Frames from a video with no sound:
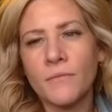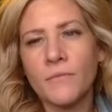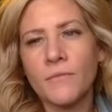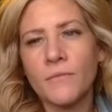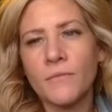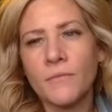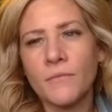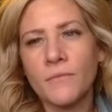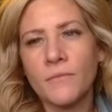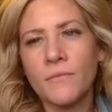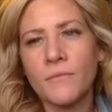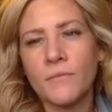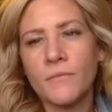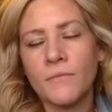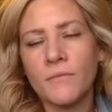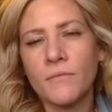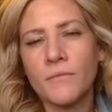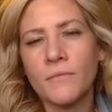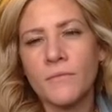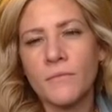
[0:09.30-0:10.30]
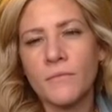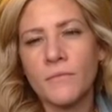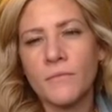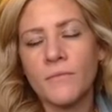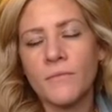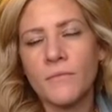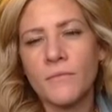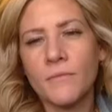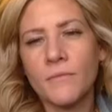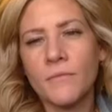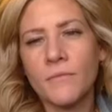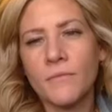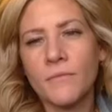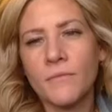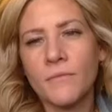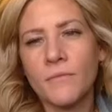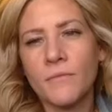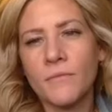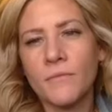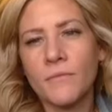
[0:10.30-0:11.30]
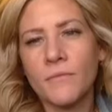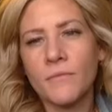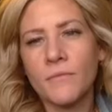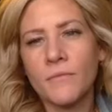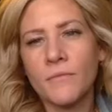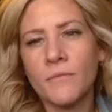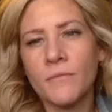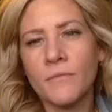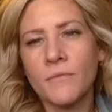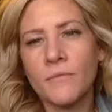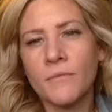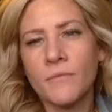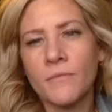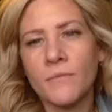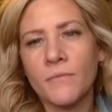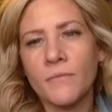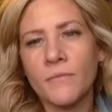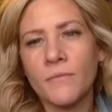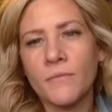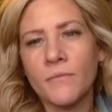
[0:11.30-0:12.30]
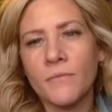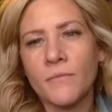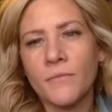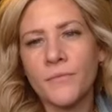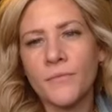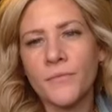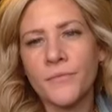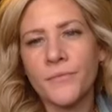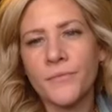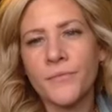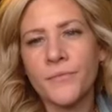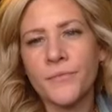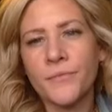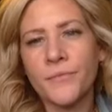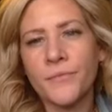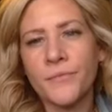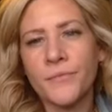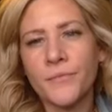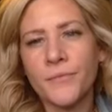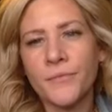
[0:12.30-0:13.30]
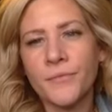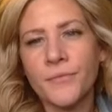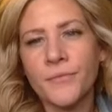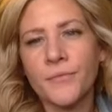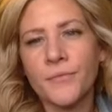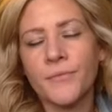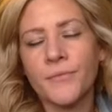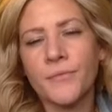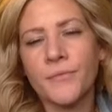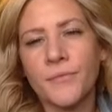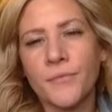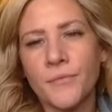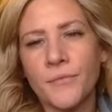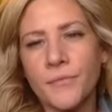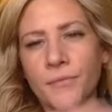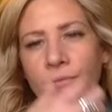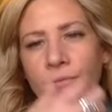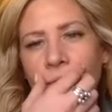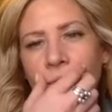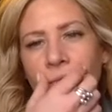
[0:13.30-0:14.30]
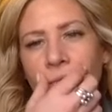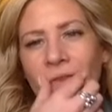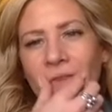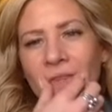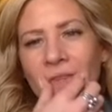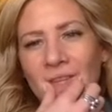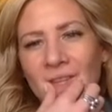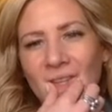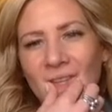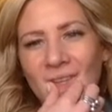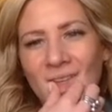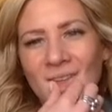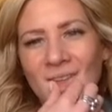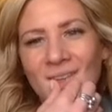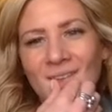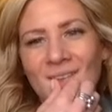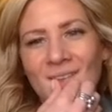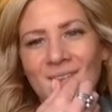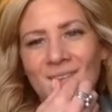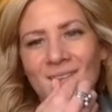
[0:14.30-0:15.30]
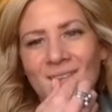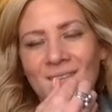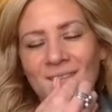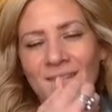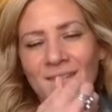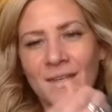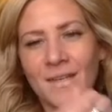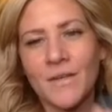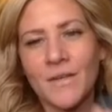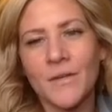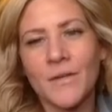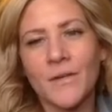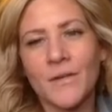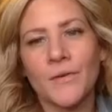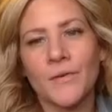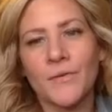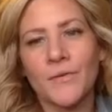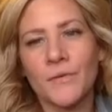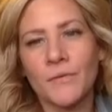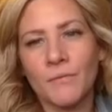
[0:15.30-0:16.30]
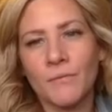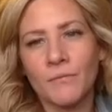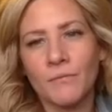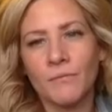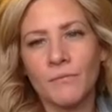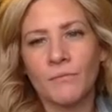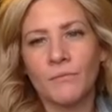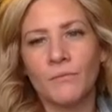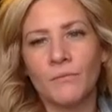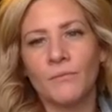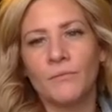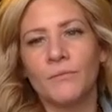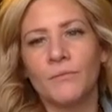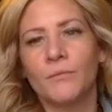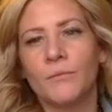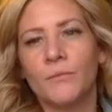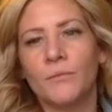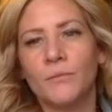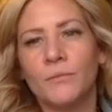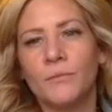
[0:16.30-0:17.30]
No words are spoken by the person on screen.